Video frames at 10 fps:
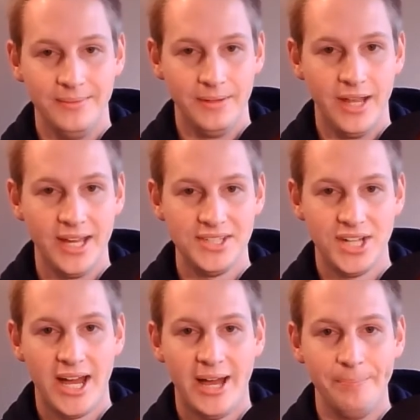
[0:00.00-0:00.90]
Nice
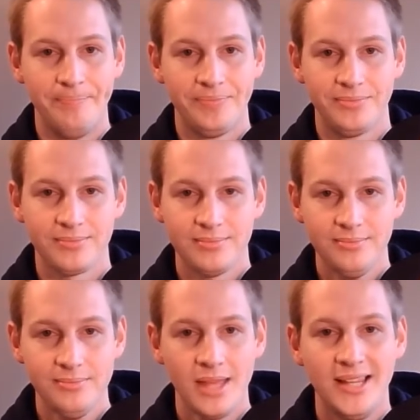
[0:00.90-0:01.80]
job.
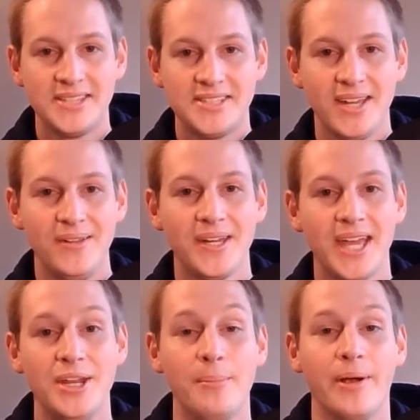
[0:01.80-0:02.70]
Let's take a look at
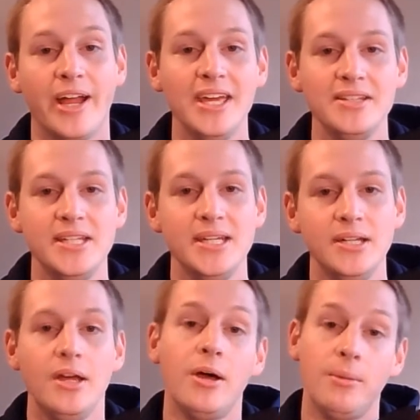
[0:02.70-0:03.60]
number
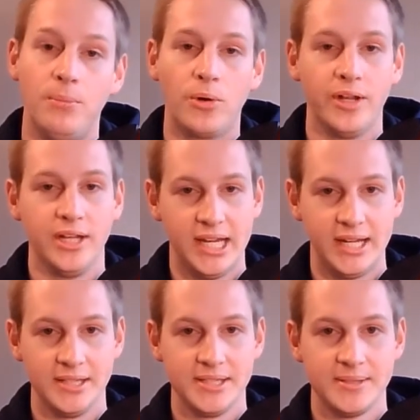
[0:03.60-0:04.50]
18, Morning
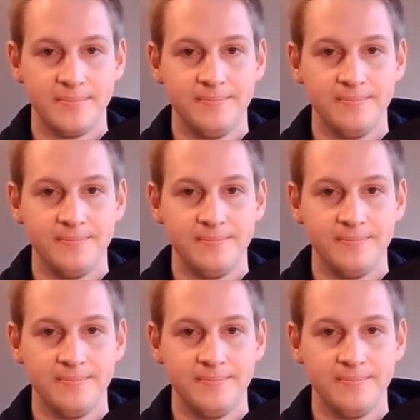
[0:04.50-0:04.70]
Dance.